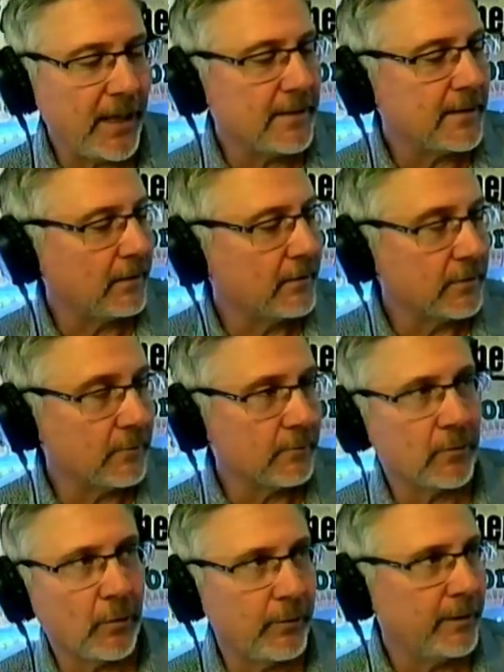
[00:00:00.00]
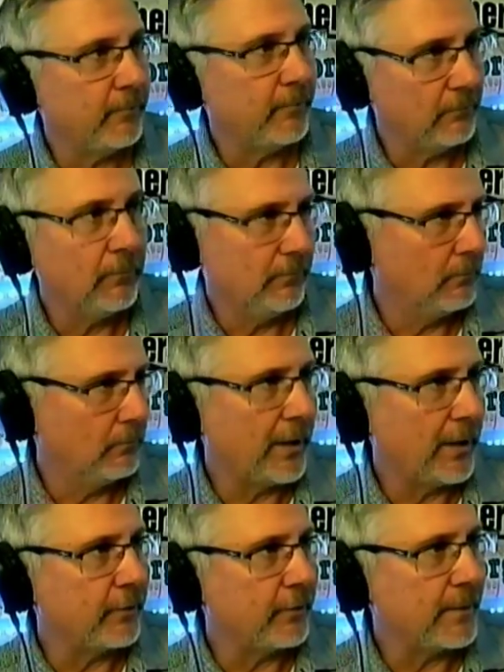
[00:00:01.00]
cellars and was growing
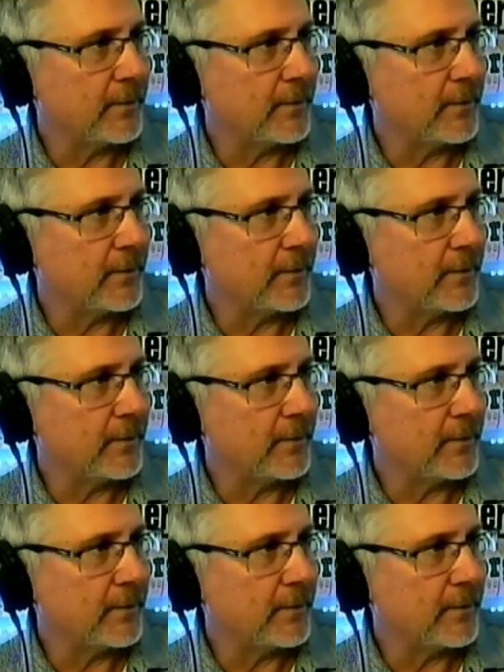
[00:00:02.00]
wine grapes for